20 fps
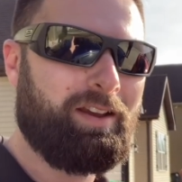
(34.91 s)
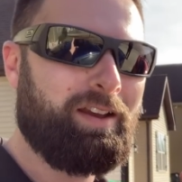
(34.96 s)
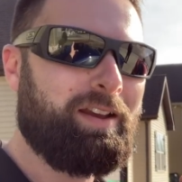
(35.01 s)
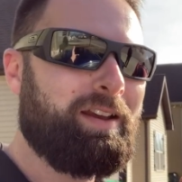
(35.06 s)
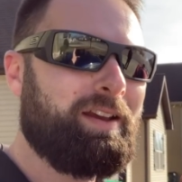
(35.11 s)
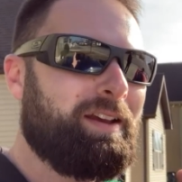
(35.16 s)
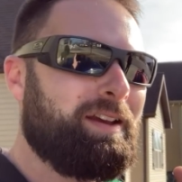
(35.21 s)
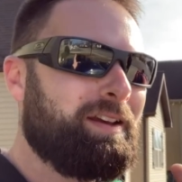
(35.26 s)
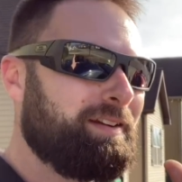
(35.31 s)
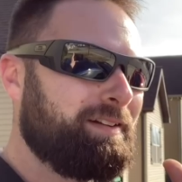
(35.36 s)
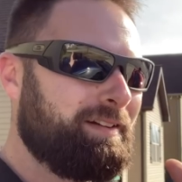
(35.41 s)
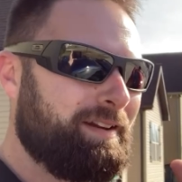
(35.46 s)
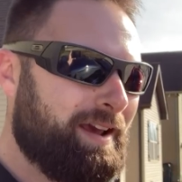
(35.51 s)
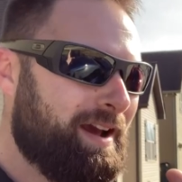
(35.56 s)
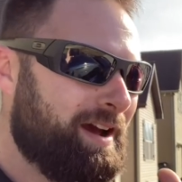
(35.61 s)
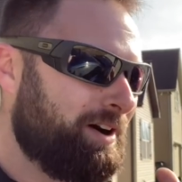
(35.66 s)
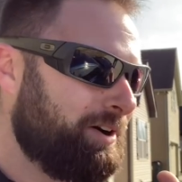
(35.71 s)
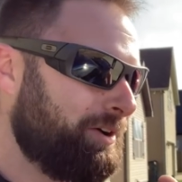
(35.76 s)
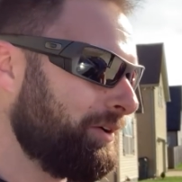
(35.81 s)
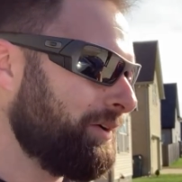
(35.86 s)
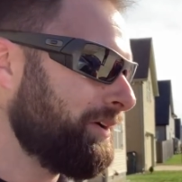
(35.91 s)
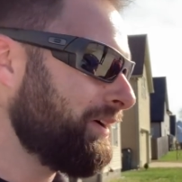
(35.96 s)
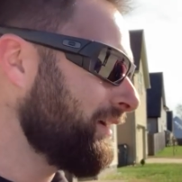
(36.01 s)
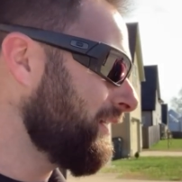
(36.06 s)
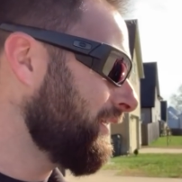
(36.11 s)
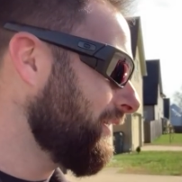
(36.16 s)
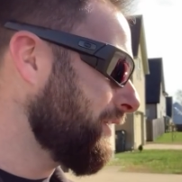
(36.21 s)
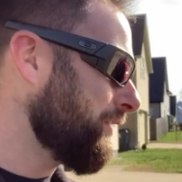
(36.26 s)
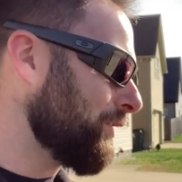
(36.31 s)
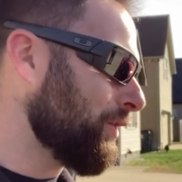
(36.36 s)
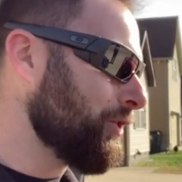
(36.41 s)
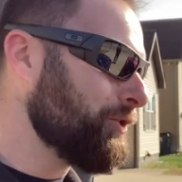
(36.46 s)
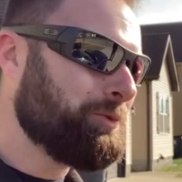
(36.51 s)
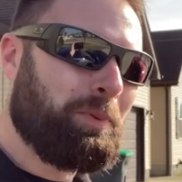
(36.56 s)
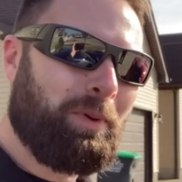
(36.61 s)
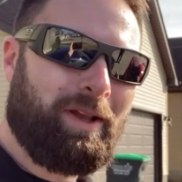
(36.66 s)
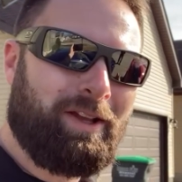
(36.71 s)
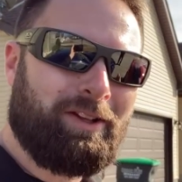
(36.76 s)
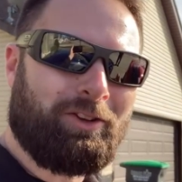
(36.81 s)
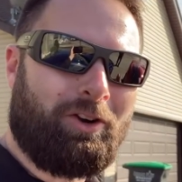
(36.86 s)
Now, those
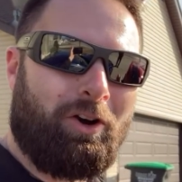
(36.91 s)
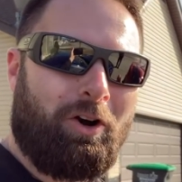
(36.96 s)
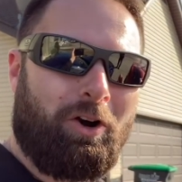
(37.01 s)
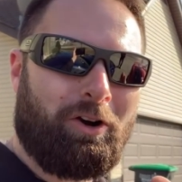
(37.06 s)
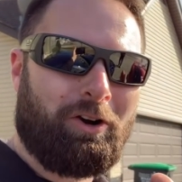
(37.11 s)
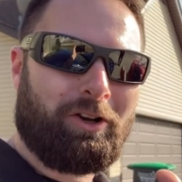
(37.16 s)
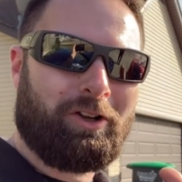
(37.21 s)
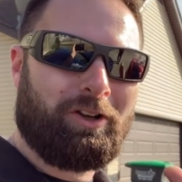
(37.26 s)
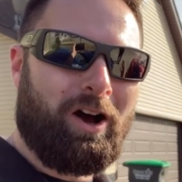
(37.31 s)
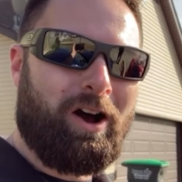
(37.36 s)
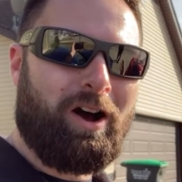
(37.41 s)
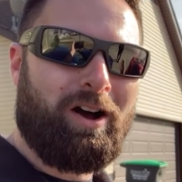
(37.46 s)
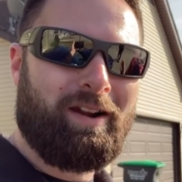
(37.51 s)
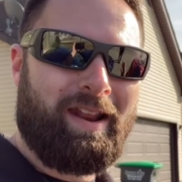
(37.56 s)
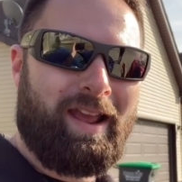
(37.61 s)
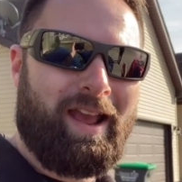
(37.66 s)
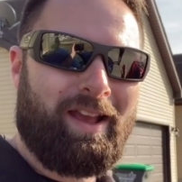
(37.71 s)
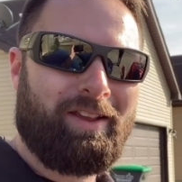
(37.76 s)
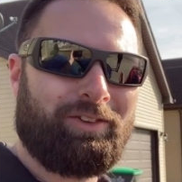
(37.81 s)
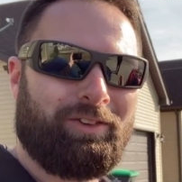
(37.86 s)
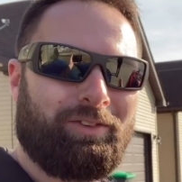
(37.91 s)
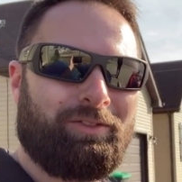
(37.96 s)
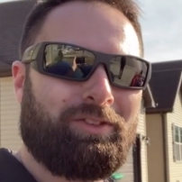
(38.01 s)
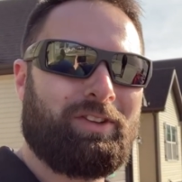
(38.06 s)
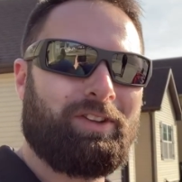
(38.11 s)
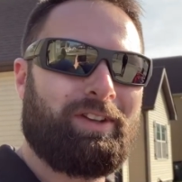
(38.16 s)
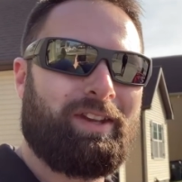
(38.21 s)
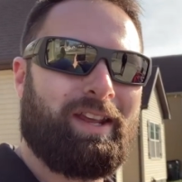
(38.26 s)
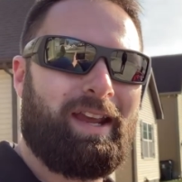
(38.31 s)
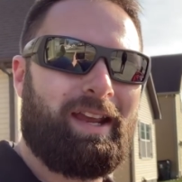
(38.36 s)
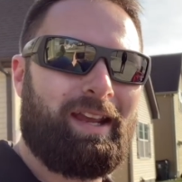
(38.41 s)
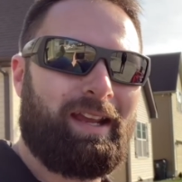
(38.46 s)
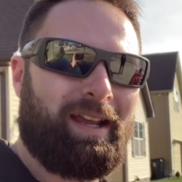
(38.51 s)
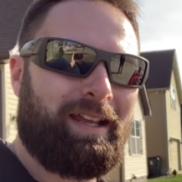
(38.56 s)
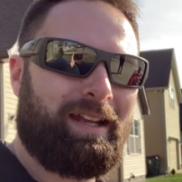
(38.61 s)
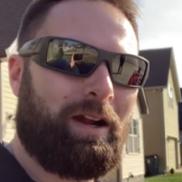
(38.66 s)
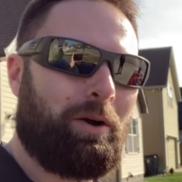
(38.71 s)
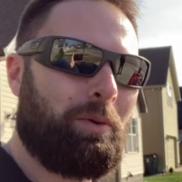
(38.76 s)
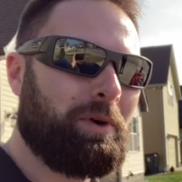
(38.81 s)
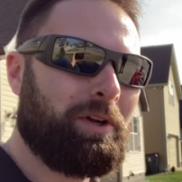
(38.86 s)
plates are gone as of today,
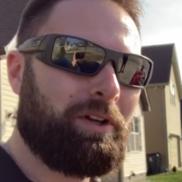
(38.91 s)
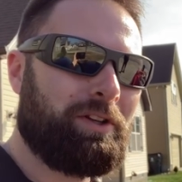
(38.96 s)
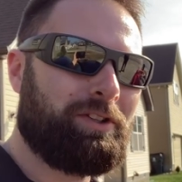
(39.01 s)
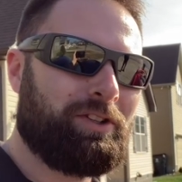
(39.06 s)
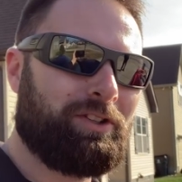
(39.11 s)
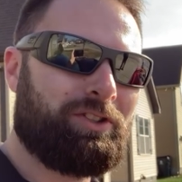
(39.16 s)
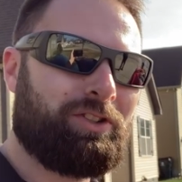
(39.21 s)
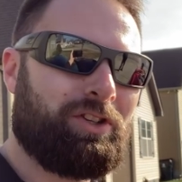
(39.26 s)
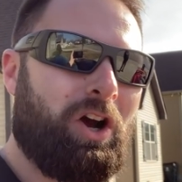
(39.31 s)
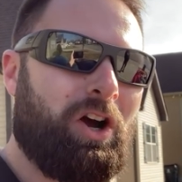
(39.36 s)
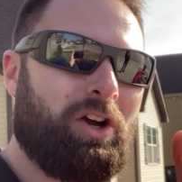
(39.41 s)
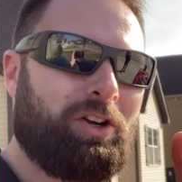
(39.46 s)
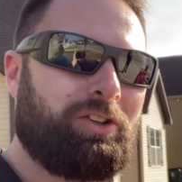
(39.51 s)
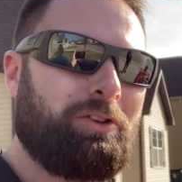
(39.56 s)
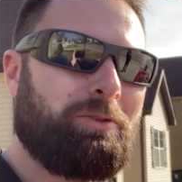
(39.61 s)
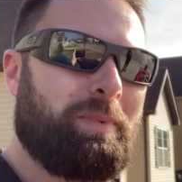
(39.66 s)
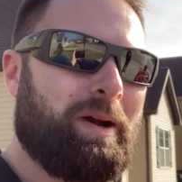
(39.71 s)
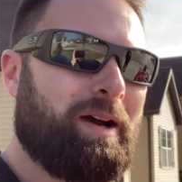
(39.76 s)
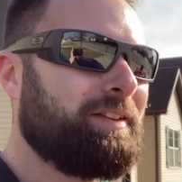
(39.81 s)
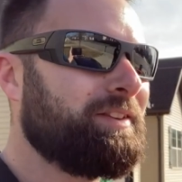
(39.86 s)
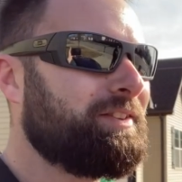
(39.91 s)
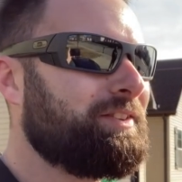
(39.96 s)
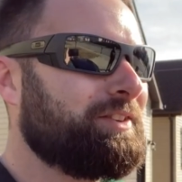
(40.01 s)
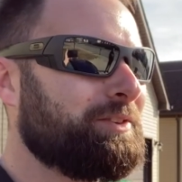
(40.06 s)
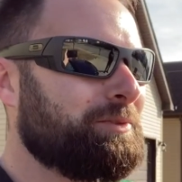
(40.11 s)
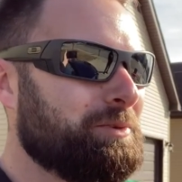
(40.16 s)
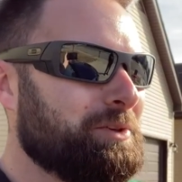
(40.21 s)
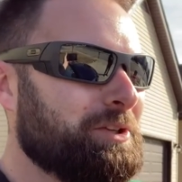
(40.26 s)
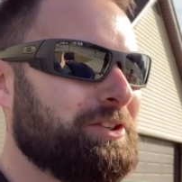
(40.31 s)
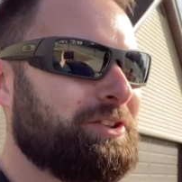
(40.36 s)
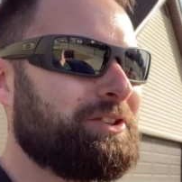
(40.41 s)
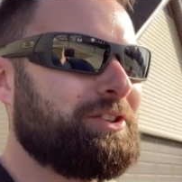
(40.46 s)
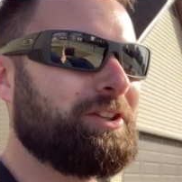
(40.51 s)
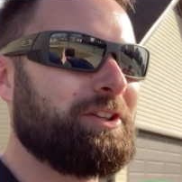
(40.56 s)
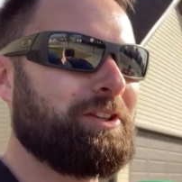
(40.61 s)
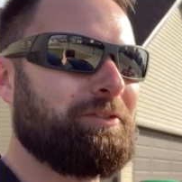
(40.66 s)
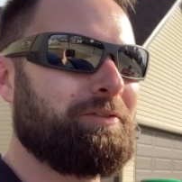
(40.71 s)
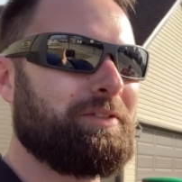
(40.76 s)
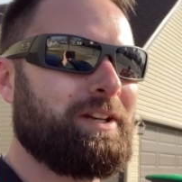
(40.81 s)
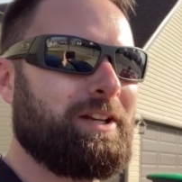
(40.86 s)
and I want to just talk to you about, this is a really
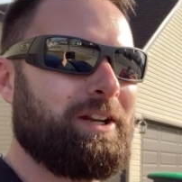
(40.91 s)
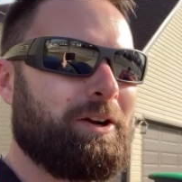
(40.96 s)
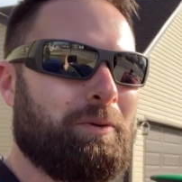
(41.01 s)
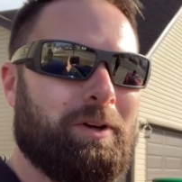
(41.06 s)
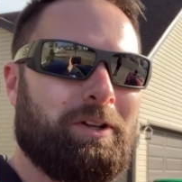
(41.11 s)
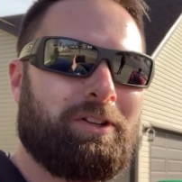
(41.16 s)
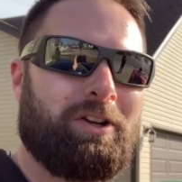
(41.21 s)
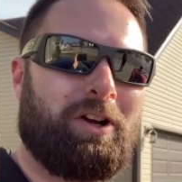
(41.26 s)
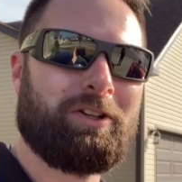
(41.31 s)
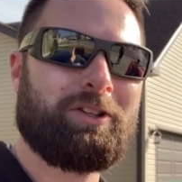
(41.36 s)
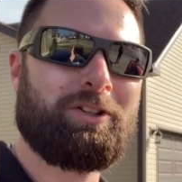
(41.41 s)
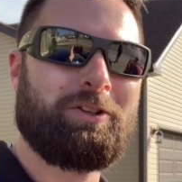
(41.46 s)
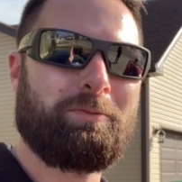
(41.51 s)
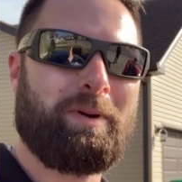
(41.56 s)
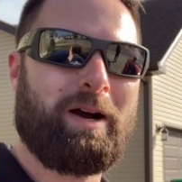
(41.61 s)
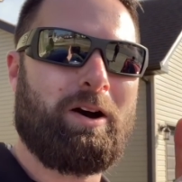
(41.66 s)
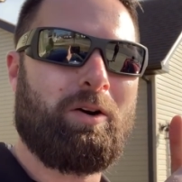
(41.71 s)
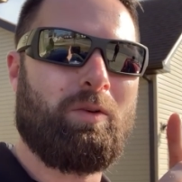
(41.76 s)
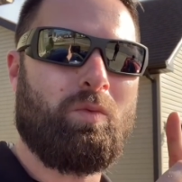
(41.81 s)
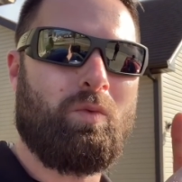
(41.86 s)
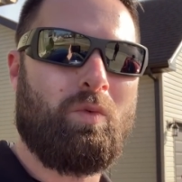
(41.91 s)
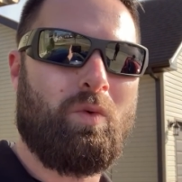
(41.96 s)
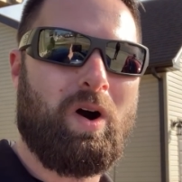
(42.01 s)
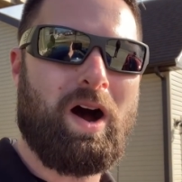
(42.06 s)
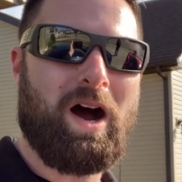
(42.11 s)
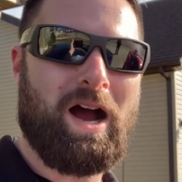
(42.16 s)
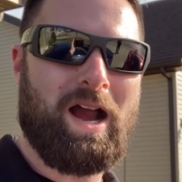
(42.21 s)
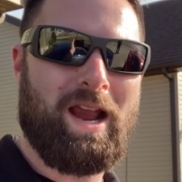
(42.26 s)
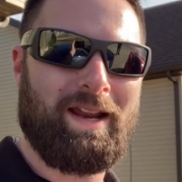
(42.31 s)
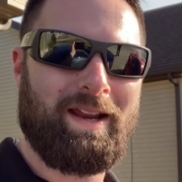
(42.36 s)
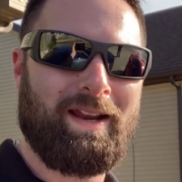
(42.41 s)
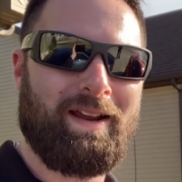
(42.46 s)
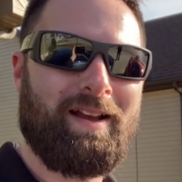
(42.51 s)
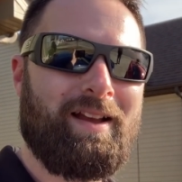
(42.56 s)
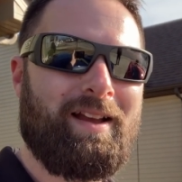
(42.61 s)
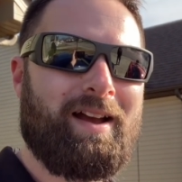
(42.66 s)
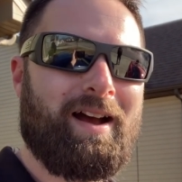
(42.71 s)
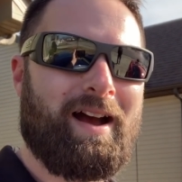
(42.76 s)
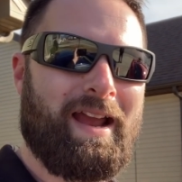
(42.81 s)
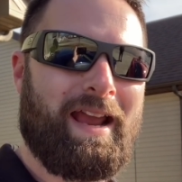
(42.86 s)
silly video, I want to talk to you about why
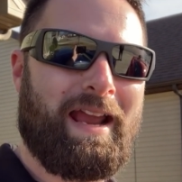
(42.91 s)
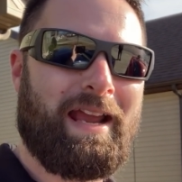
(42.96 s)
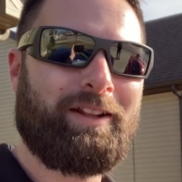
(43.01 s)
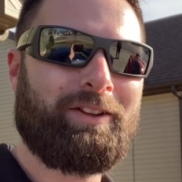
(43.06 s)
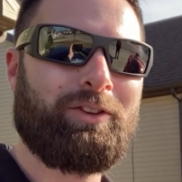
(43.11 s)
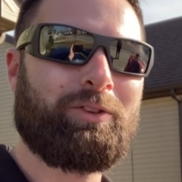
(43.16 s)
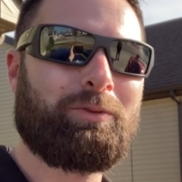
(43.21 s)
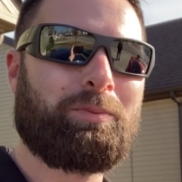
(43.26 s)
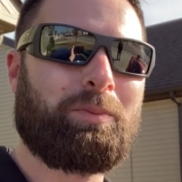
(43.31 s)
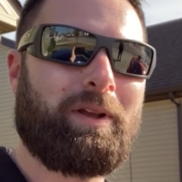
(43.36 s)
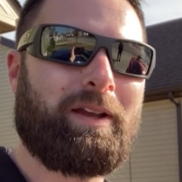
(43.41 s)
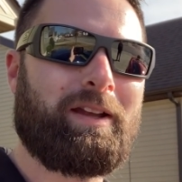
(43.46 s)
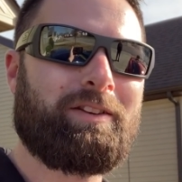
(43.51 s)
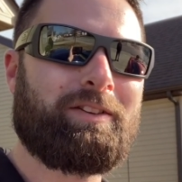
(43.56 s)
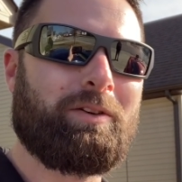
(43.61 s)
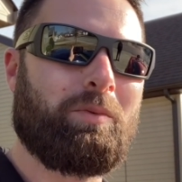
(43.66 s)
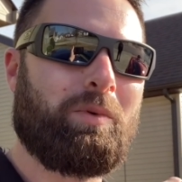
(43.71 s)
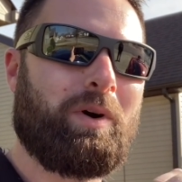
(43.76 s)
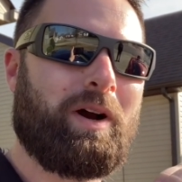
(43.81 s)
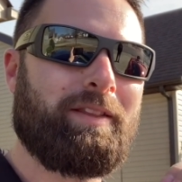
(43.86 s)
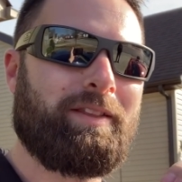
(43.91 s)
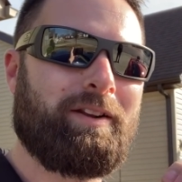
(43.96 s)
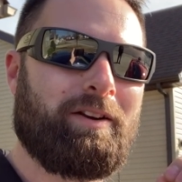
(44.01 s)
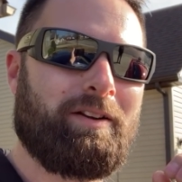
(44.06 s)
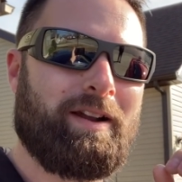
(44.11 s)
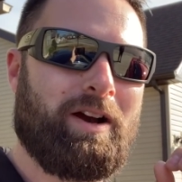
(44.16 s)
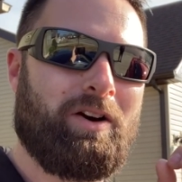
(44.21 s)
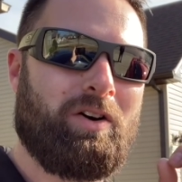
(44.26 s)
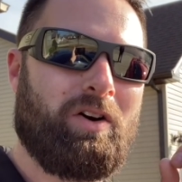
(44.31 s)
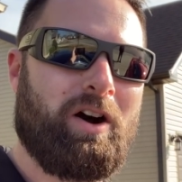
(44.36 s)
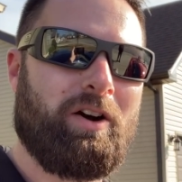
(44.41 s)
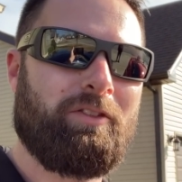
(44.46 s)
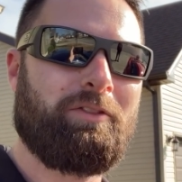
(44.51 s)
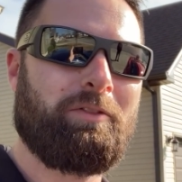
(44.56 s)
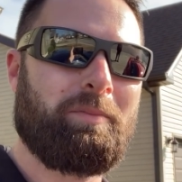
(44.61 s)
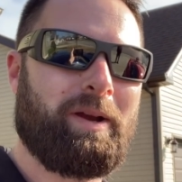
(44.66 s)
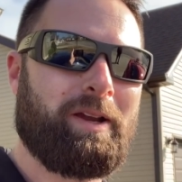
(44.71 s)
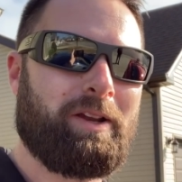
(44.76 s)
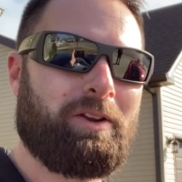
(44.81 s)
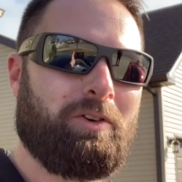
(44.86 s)
I had those plates and why they're now off
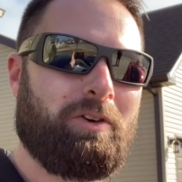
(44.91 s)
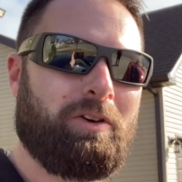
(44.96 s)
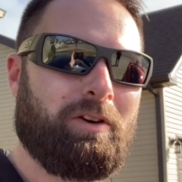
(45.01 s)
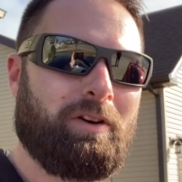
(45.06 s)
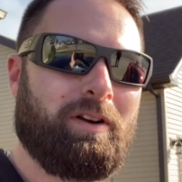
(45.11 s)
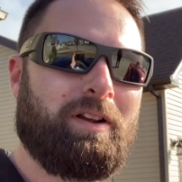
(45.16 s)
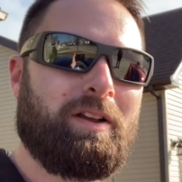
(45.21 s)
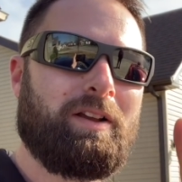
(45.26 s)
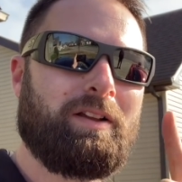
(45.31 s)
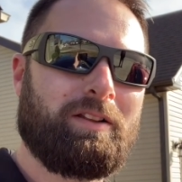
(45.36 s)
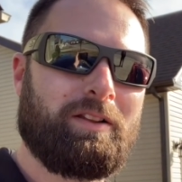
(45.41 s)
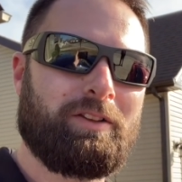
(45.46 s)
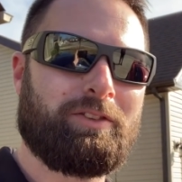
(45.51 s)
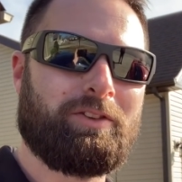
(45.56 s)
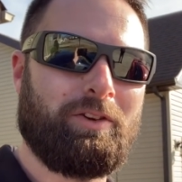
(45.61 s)
of my car. Let's